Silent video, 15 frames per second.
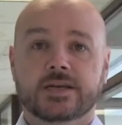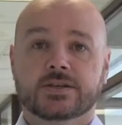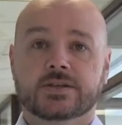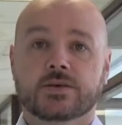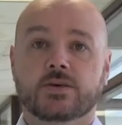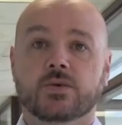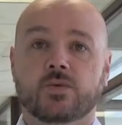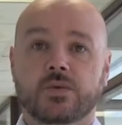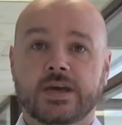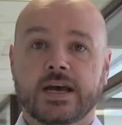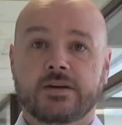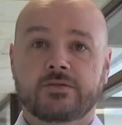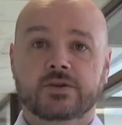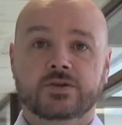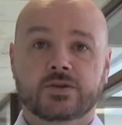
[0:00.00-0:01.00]
so we
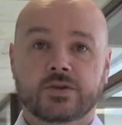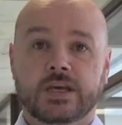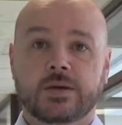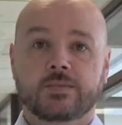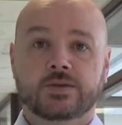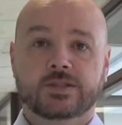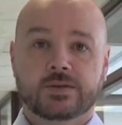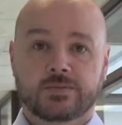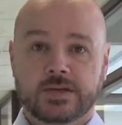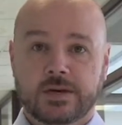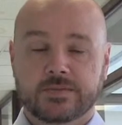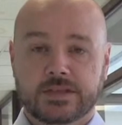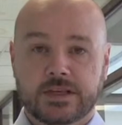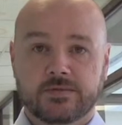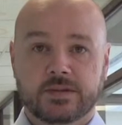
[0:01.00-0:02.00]
have our zookeepers
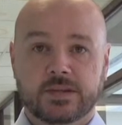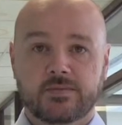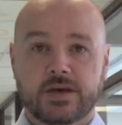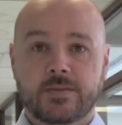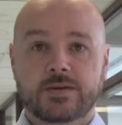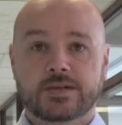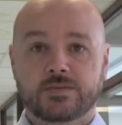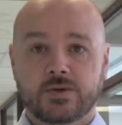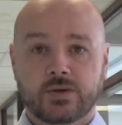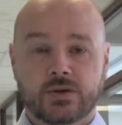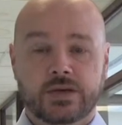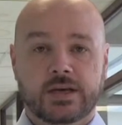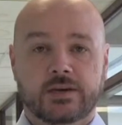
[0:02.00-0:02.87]
sometimes giving the babies milk